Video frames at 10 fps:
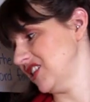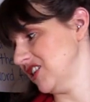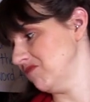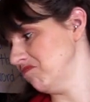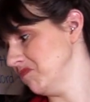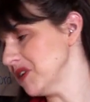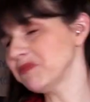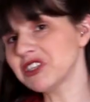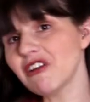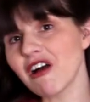some
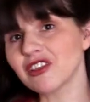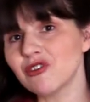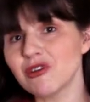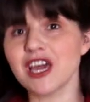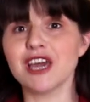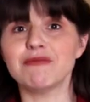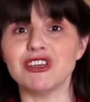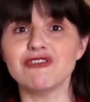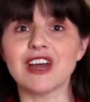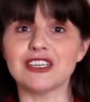bumps along the way, but
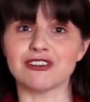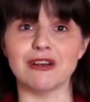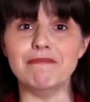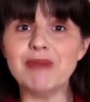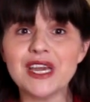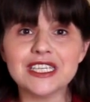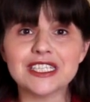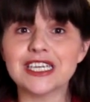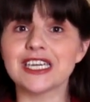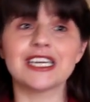you guys are
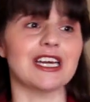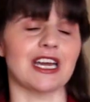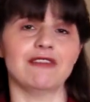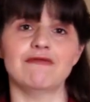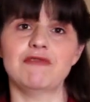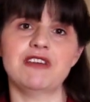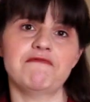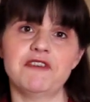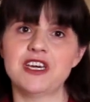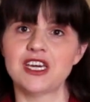amazing and
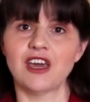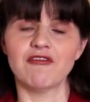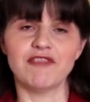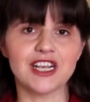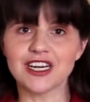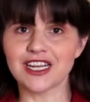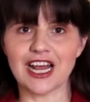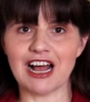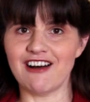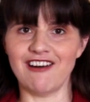we've figured it
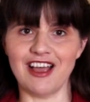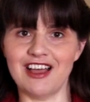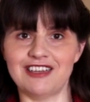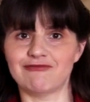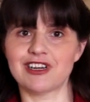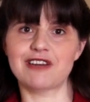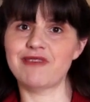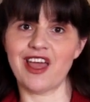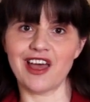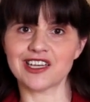out and we're gonna
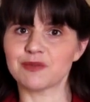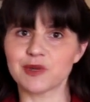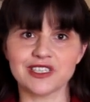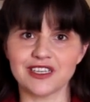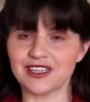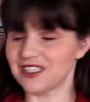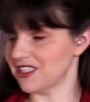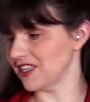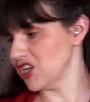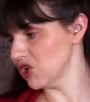be experts at this
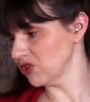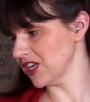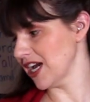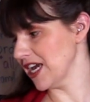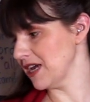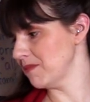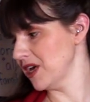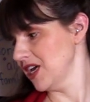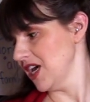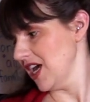in no time.
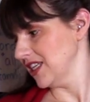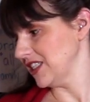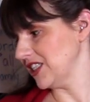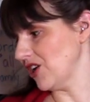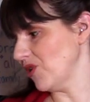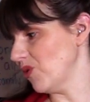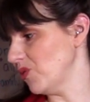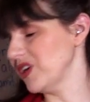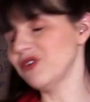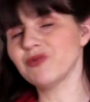So
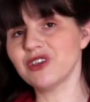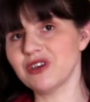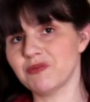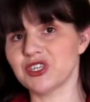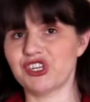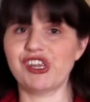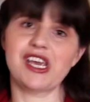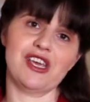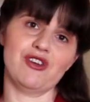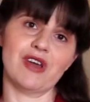we really
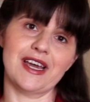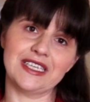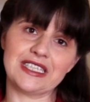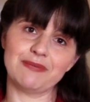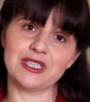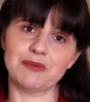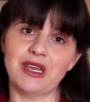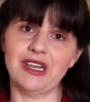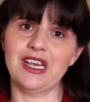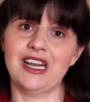appreciate you guys, Miss
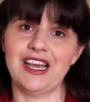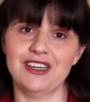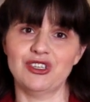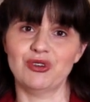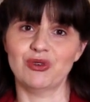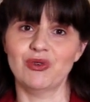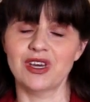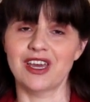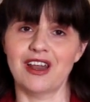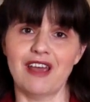Melanie and I do,
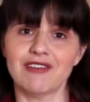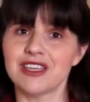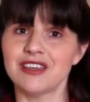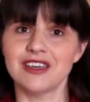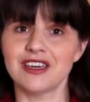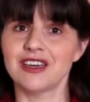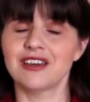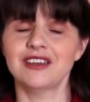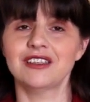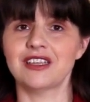and
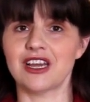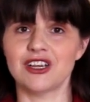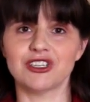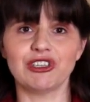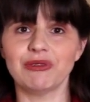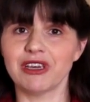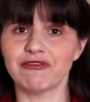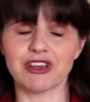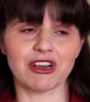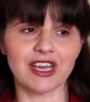everything that you're doing
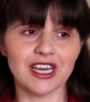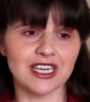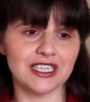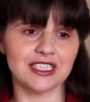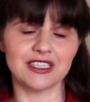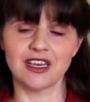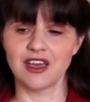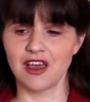for your kids,